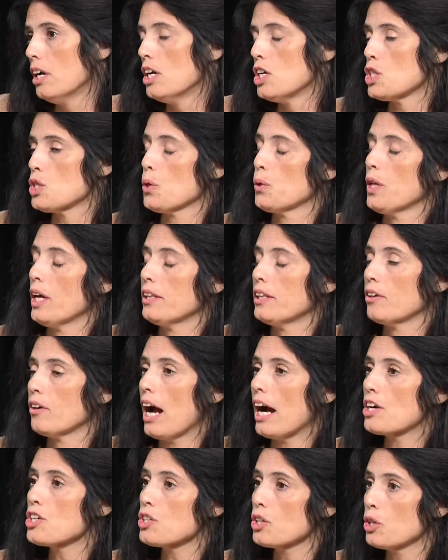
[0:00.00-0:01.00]
so that they're
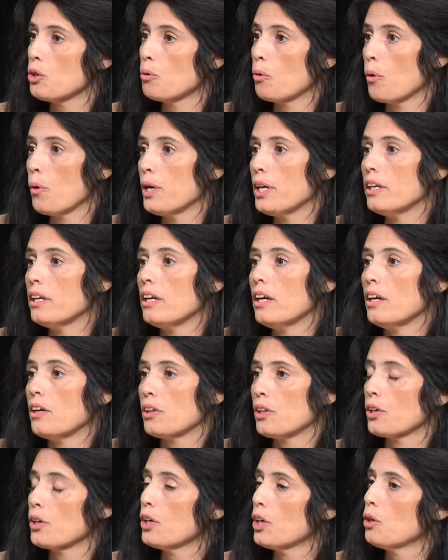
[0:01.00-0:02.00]
actually growing.
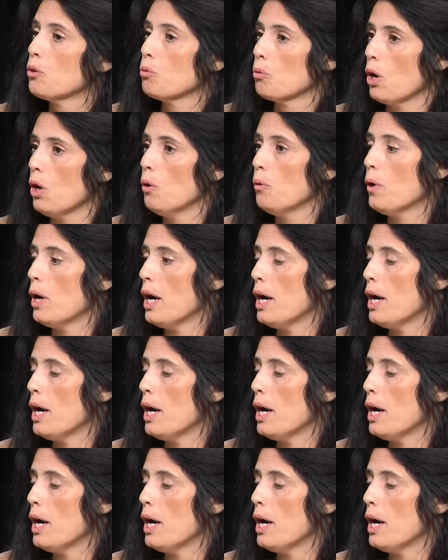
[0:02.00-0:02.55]
They're going to grow.